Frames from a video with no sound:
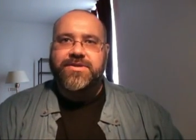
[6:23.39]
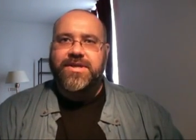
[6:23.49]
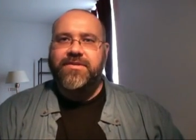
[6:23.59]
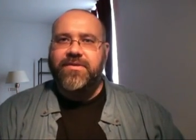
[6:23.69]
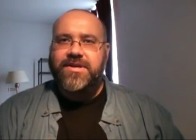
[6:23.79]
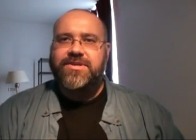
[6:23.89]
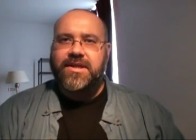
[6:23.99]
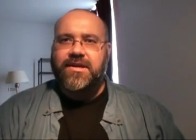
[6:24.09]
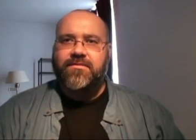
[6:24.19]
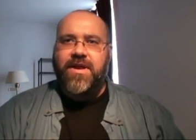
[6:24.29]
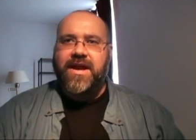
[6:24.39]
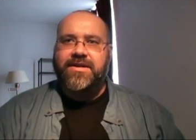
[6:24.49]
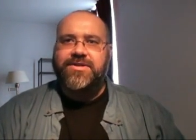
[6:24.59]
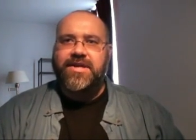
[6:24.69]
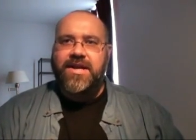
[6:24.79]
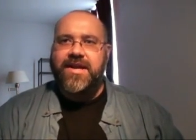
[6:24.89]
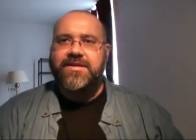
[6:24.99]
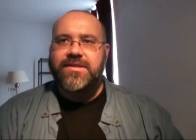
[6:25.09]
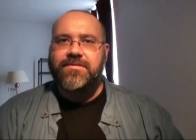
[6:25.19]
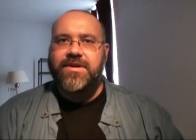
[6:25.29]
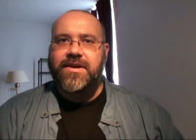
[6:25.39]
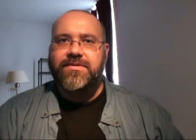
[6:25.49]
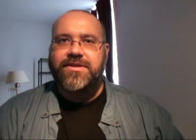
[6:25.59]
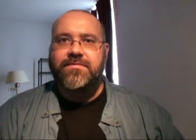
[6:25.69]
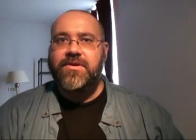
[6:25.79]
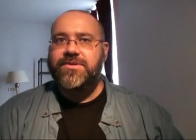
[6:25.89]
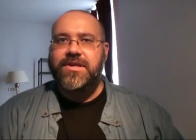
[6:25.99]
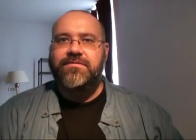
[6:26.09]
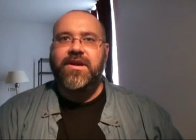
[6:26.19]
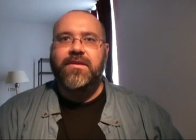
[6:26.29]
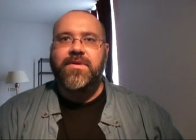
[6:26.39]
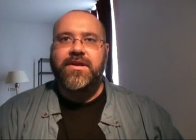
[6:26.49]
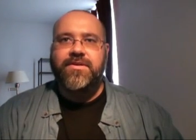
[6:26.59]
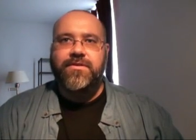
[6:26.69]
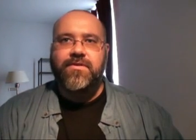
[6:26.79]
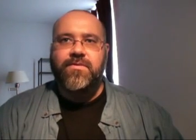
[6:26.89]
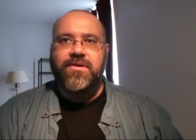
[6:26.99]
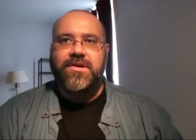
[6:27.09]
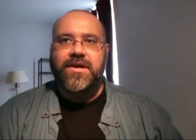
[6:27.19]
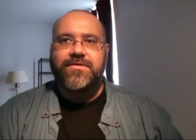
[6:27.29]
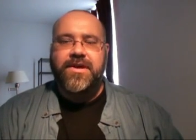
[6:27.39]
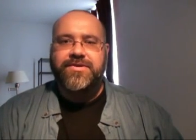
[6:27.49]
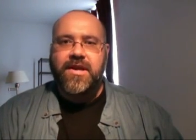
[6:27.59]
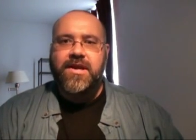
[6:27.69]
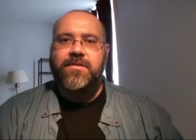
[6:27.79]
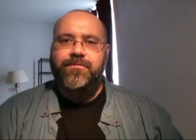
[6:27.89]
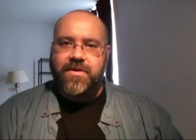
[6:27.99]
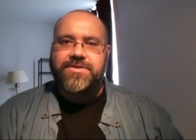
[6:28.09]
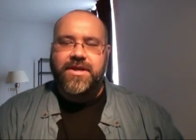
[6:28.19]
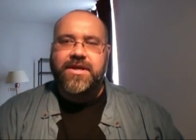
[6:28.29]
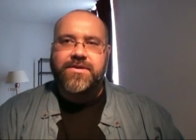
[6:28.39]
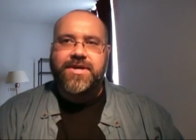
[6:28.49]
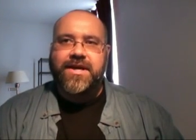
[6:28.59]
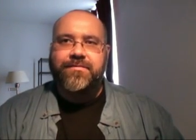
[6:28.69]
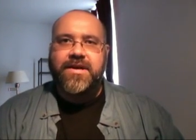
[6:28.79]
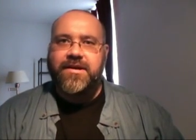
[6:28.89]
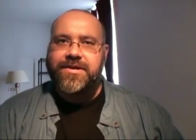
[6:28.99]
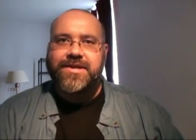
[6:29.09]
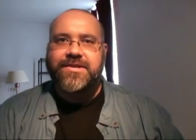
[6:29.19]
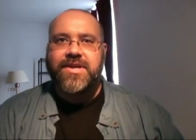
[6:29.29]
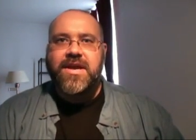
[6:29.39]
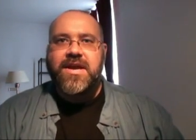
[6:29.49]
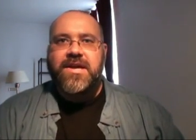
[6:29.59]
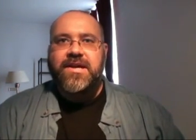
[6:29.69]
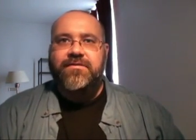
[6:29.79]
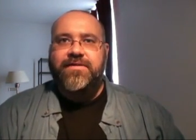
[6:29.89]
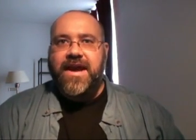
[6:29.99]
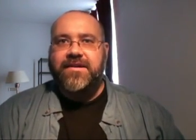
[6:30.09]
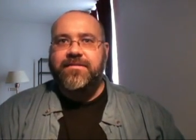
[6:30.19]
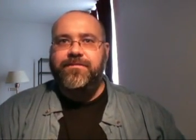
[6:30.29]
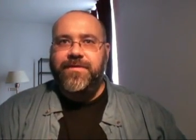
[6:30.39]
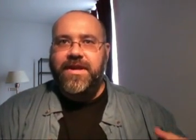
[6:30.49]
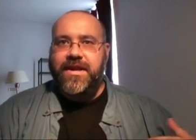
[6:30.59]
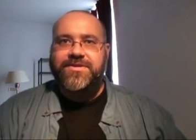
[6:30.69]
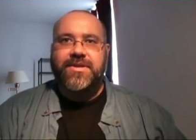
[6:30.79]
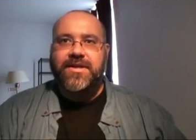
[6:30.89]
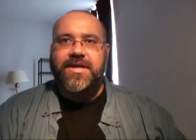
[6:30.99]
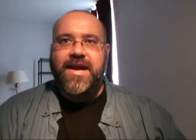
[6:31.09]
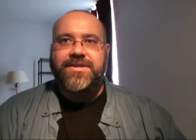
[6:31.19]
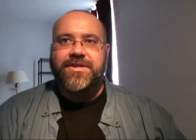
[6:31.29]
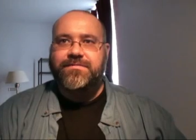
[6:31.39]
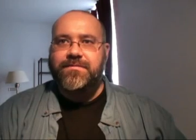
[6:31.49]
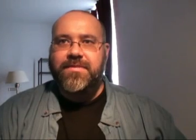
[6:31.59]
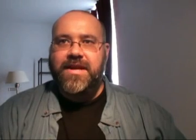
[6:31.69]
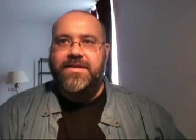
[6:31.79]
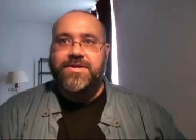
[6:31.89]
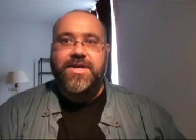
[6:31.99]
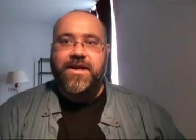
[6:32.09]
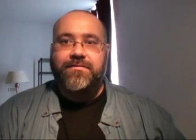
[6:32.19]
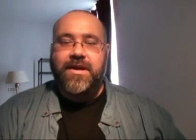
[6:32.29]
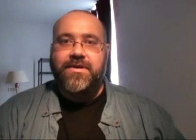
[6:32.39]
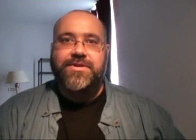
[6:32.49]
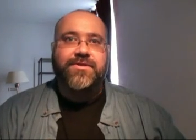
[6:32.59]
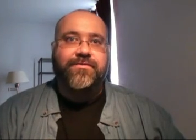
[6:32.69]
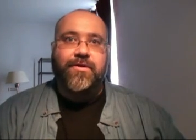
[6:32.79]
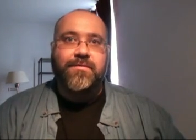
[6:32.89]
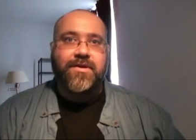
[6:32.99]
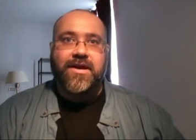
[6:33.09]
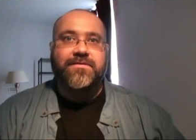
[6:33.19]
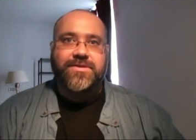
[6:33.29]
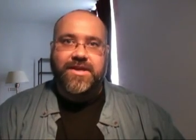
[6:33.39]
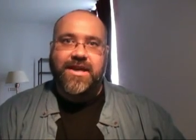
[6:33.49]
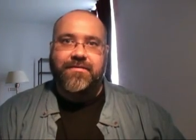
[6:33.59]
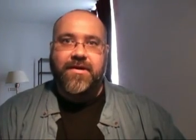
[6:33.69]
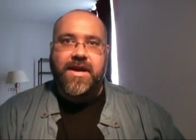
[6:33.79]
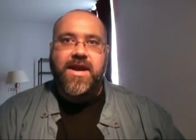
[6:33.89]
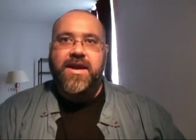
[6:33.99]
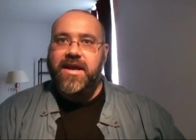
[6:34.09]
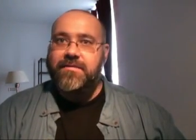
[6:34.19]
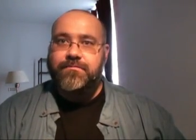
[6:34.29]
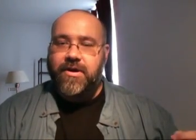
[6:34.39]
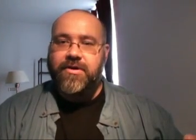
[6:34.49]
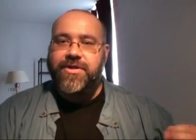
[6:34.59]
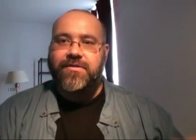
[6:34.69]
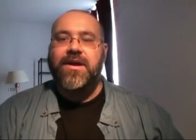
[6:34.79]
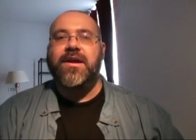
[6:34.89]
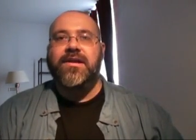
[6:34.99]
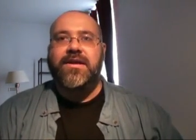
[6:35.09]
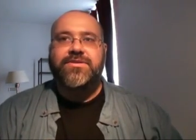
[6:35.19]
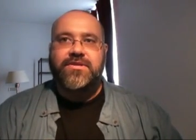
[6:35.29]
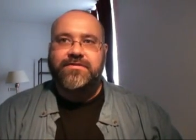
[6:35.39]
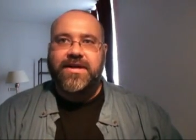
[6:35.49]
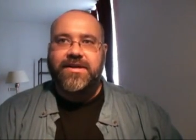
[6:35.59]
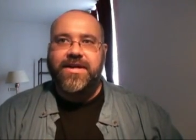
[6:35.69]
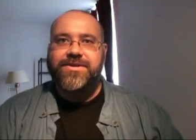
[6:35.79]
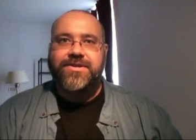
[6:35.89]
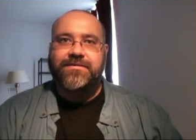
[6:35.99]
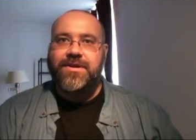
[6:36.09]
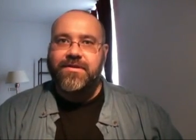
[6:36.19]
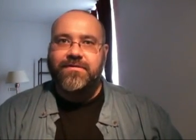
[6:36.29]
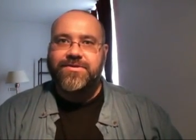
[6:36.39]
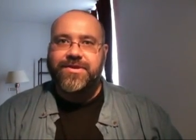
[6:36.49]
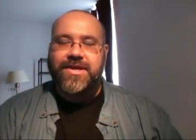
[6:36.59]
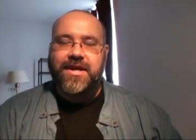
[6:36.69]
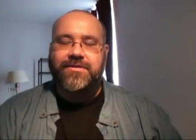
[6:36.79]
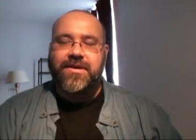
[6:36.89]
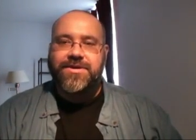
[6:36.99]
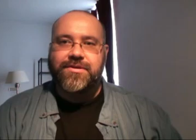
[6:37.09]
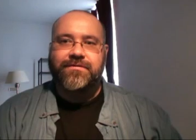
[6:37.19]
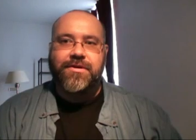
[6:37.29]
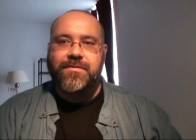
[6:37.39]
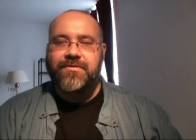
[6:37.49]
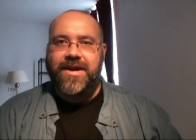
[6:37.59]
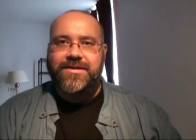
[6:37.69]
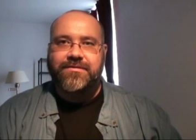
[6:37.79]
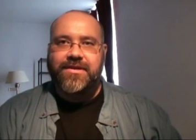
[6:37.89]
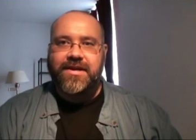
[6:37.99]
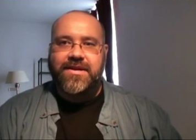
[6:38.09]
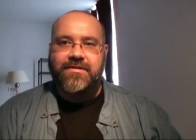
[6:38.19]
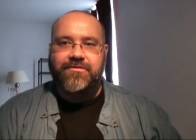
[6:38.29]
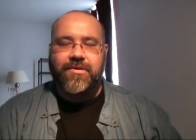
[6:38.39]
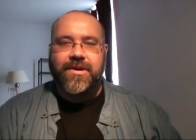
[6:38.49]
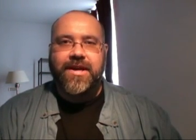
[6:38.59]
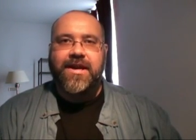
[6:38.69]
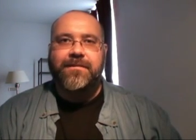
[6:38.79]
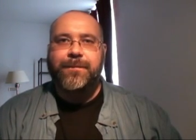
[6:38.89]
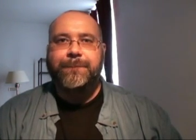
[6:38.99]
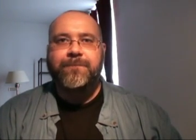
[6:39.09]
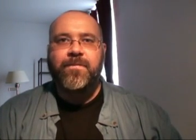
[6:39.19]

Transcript: But slavery is still in practice today in some countries, mostly developing and third world countries, much like your child marriage is. In fact, an excellent case has been made that child marriage is a form of slavery, and both are recognized as violations of the Universal Declaration of Human Rights of 1948.